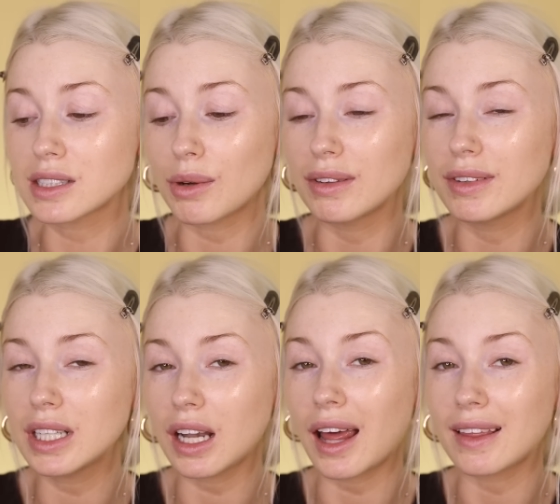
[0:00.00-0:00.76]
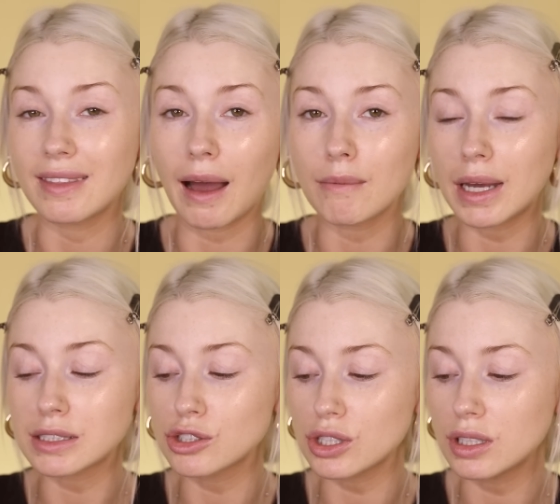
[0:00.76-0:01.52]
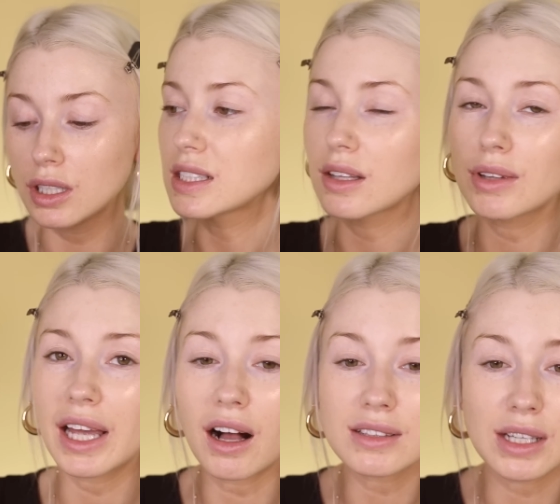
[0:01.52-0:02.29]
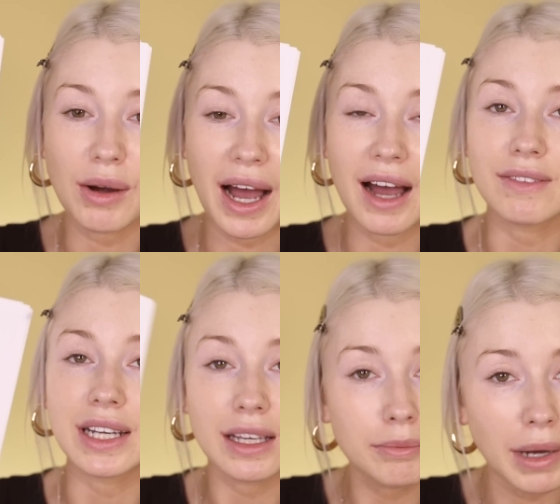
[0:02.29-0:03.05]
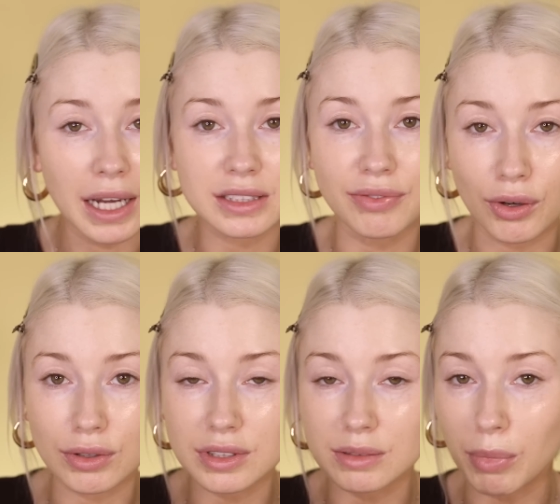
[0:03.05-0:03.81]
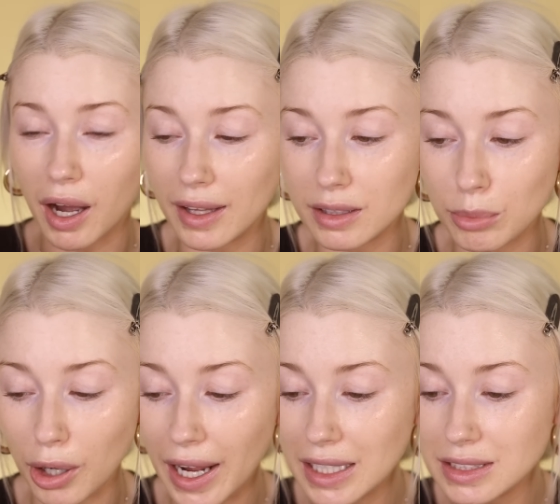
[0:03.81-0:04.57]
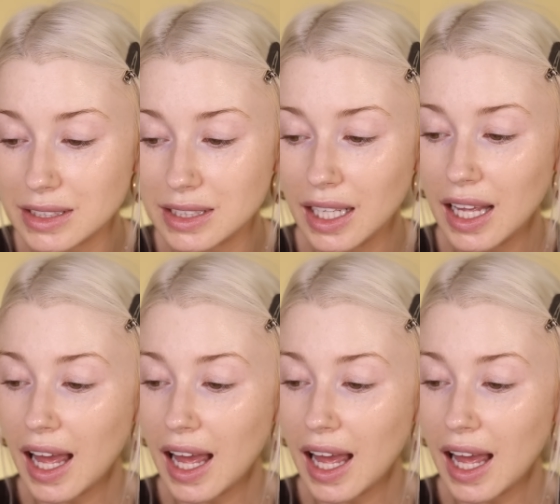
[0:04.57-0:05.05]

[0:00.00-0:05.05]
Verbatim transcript: So I really like that messaging. So they also have an impact fund behind the brand,